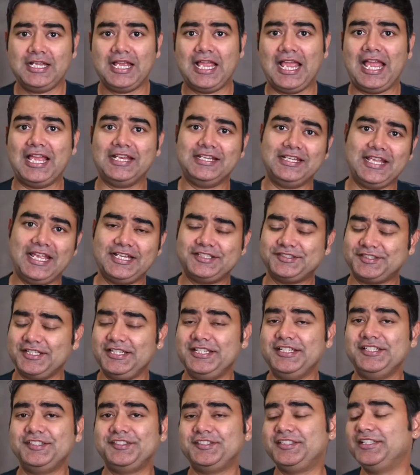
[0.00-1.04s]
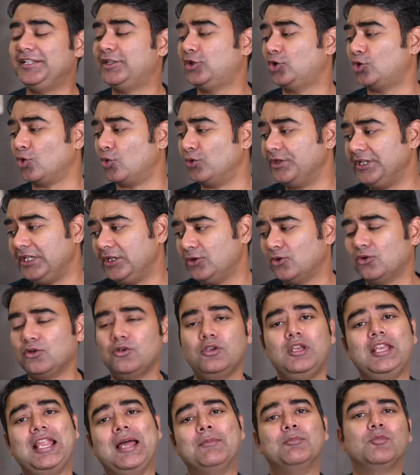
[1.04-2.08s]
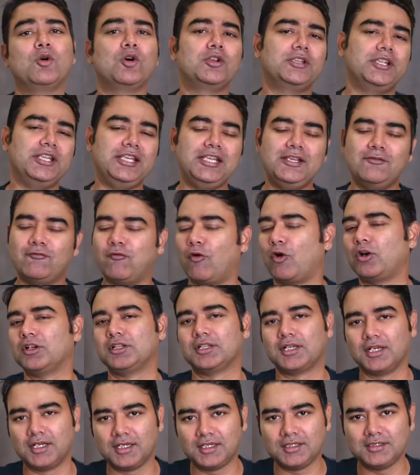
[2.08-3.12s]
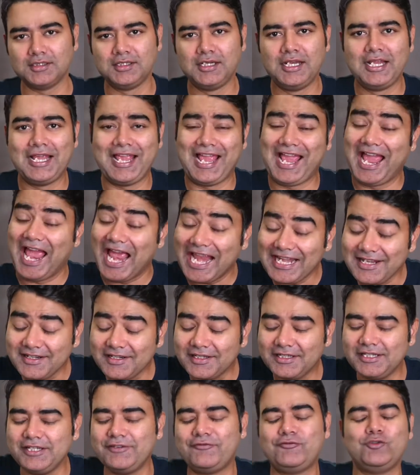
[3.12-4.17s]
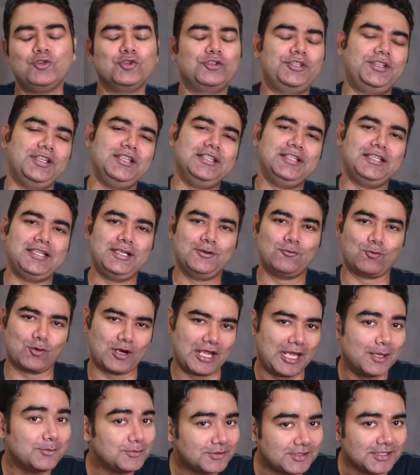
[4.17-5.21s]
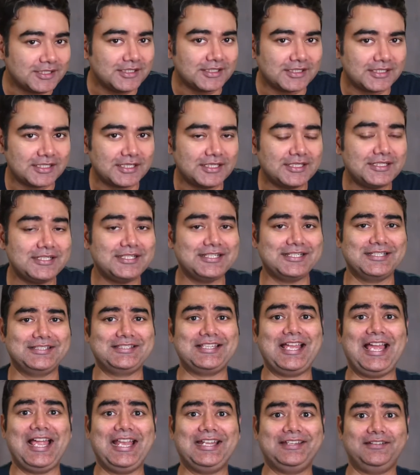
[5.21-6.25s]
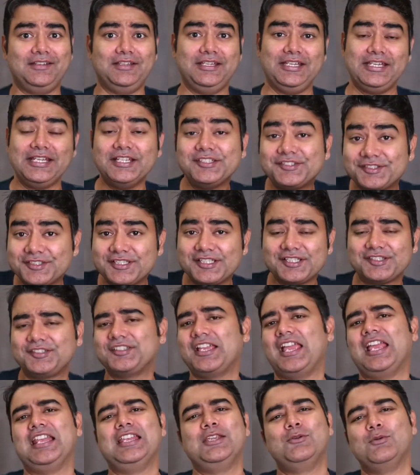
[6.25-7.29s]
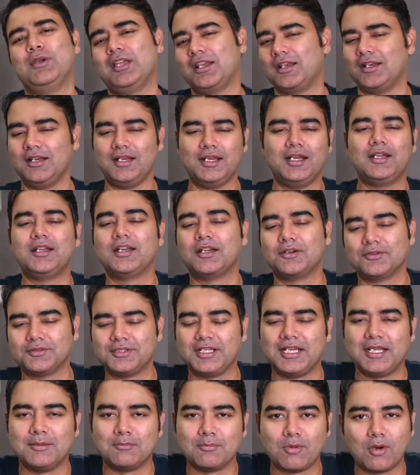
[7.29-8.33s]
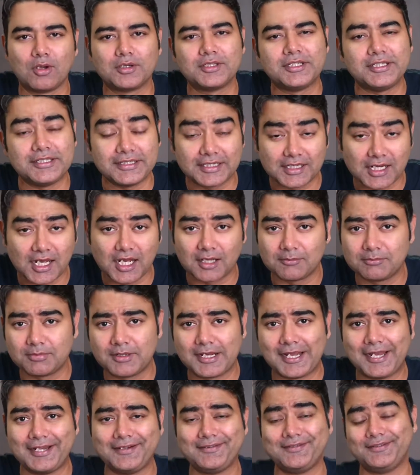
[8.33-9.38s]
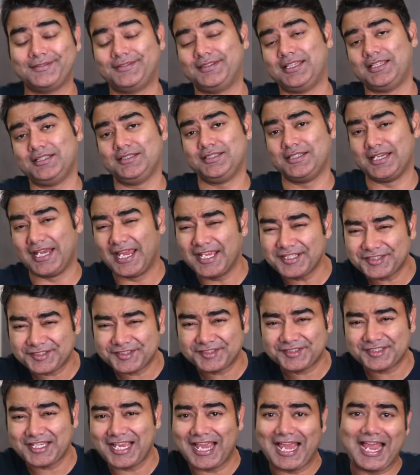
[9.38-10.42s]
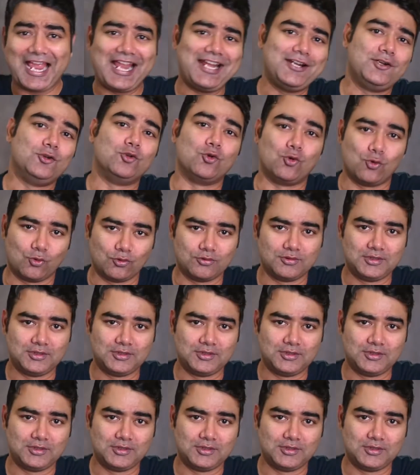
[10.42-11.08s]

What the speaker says: And next is the Tonino Lamborghini vodka. And if you're thinking what I'm thinking, that is this anyway related to the Lamborghini car brand, then yes and no.